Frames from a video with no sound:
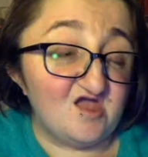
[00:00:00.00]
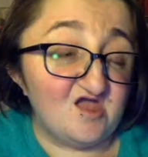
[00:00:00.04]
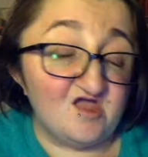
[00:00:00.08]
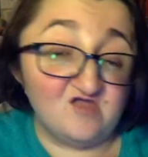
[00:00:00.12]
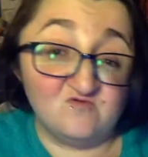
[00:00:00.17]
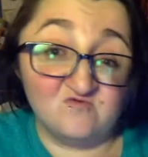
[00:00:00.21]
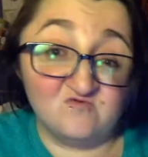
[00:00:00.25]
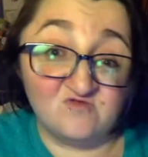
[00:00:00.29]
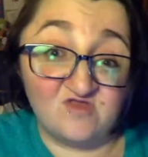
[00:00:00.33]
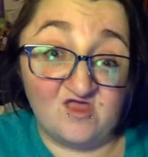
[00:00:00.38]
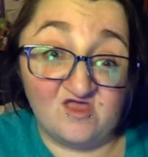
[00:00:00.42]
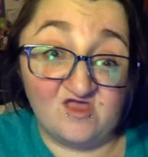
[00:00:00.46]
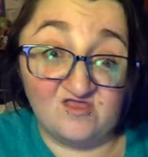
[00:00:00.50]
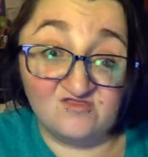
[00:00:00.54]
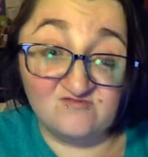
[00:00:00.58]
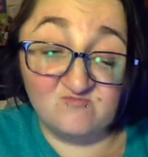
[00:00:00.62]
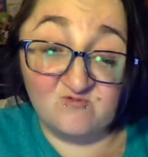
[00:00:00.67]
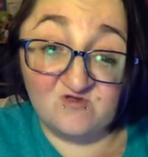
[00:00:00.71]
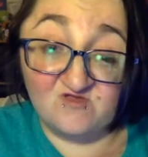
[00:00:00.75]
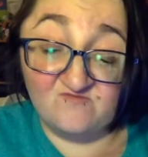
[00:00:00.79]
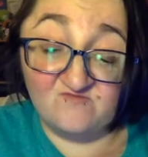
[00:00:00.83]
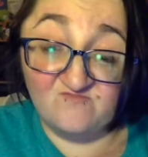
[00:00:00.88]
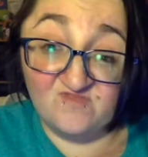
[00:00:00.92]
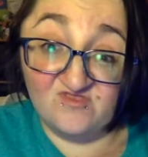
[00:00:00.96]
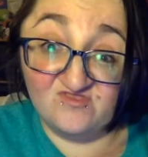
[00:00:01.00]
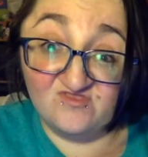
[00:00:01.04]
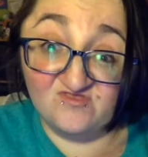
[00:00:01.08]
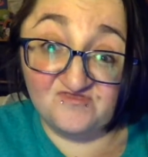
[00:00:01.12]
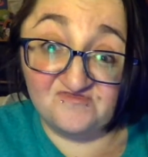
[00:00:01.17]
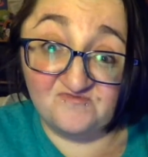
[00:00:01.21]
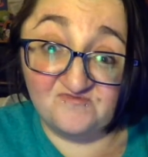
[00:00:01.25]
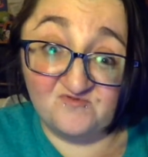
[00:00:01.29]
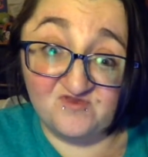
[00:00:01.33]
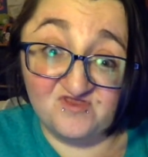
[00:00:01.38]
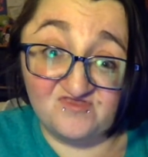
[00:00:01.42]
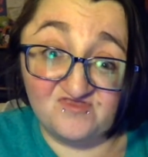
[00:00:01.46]
I would highly recommend
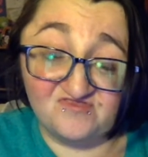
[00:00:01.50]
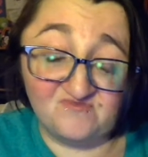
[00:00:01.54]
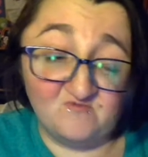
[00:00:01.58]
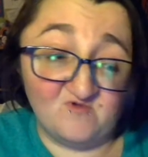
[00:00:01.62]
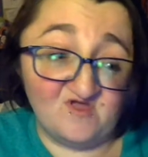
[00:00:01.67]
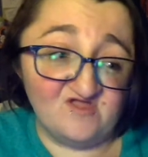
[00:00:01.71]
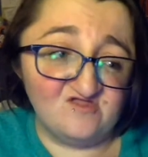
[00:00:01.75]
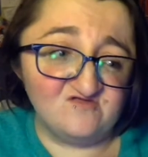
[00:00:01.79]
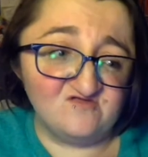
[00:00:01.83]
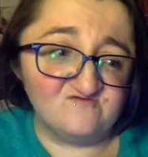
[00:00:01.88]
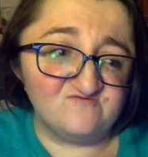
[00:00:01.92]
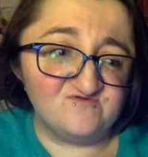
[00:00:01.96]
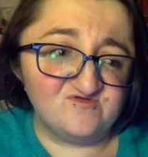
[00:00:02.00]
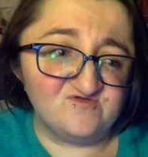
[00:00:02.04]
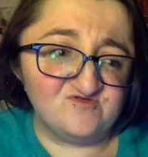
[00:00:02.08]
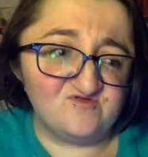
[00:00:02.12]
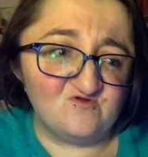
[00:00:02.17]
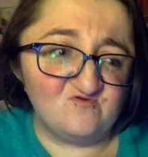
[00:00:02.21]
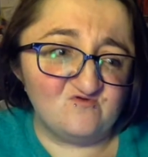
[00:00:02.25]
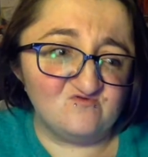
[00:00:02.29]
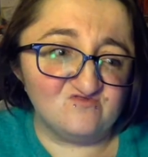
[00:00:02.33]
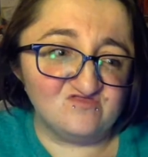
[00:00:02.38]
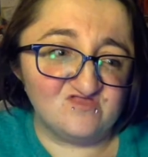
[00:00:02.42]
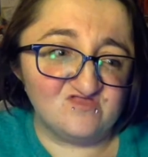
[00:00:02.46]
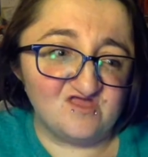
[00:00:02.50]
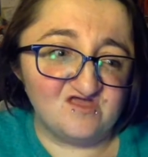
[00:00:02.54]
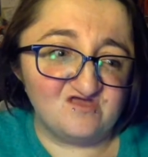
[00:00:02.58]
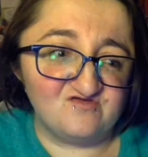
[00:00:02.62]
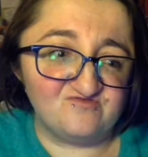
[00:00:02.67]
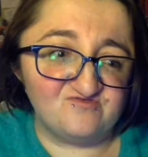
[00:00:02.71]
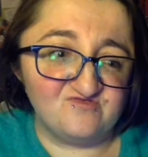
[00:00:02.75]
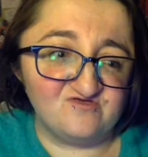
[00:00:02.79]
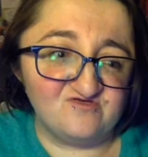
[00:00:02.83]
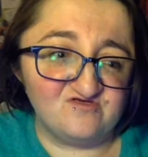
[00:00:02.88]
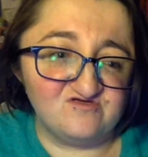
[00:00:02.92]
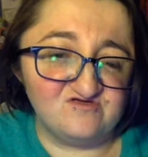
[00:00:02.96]
this one as well if you don't like
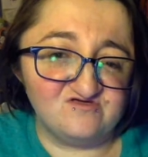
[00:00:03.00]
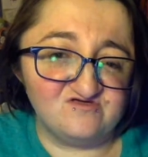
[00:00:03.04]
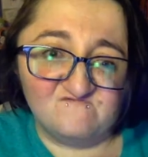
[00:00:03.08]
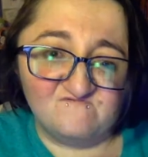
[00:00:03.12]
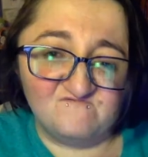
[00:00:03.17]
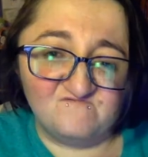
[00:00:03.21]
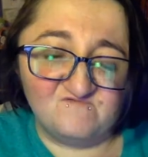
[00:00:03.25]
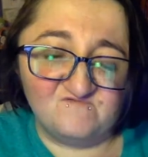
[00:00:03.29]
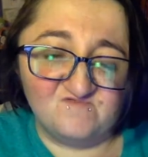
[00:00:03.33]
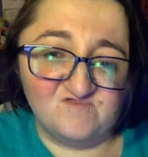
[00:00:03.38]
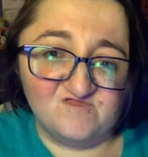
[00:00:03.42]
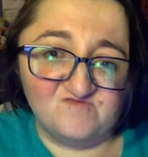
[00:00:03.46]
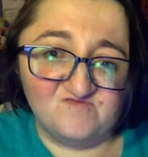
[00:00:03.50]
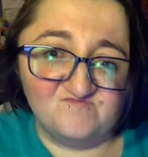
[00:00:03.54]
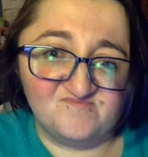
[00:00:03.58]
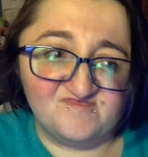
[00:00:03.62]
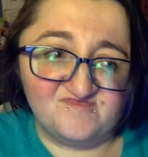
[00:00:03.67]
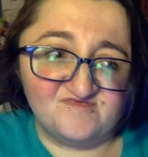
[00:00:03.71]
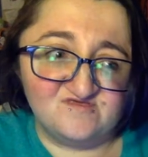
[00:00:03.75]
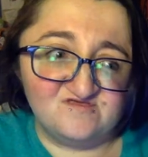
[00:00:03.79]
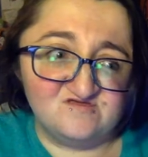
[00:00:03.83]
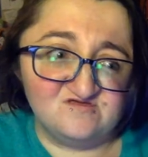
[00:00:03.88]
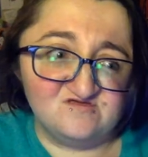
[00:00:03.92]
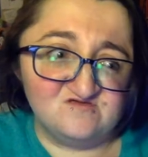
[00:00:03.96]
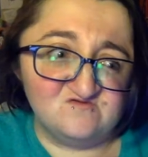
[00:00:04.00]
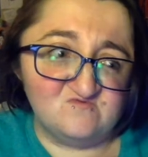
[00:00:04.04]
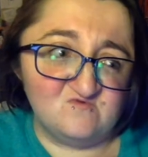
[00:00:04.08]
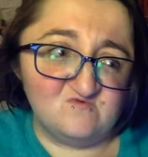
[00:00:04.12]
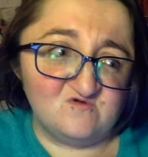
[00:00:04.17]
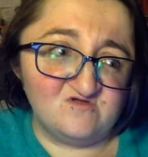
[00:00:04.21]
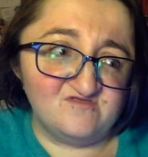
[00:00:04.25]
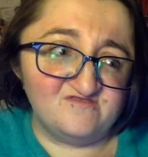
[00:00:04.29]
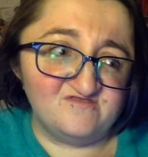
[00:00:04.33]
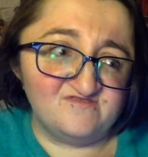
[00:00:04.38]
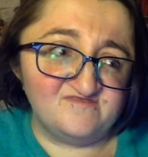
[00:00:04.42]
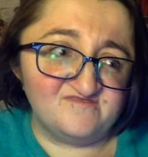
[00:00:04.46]
the flimsy
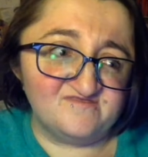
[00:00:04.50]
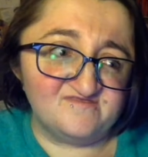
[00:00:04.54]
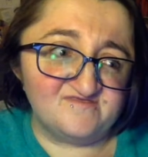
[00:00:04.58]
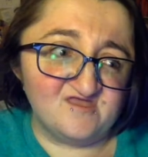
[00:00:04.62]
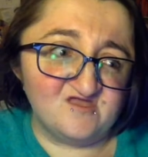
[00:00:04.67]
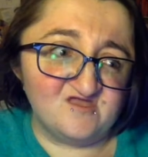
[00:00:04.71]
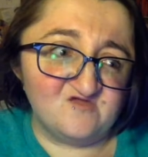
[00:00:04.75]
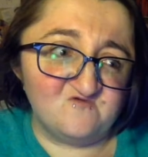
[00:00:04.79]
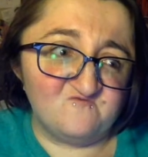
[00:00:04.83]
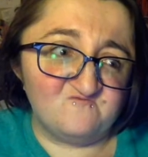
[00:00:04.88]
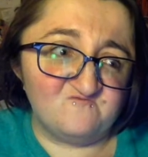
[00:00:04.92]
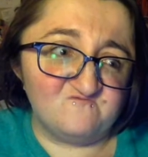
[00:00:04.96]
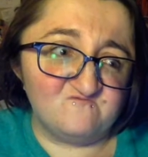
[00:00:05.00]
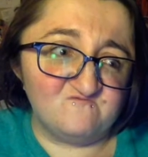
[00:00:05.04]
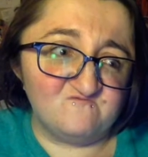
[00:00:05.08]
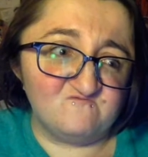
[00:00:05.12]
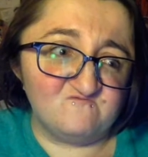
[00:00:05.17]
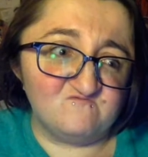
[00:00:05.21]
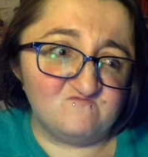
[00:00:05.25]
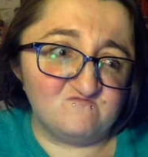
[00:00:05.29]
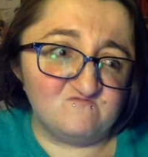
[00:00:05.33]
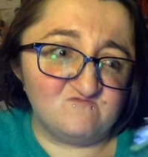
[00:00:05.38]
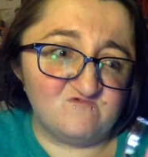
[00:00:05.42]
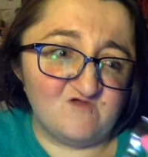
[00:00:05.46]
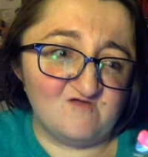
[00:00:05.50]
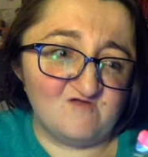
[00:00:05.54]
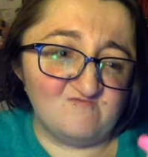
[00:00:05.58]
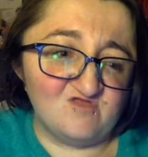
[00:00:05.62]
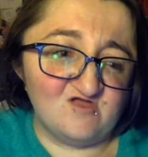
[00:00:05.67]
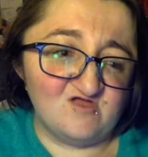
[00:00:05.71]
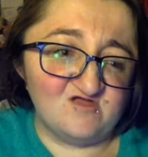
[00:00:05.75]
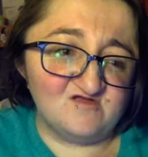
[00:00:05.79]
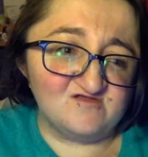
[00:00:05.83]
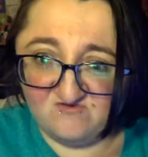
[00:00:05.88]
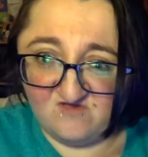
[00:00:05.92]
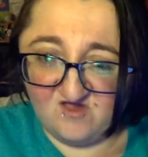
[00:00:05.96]
ones like
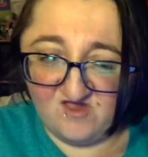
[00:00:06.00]
Revlon.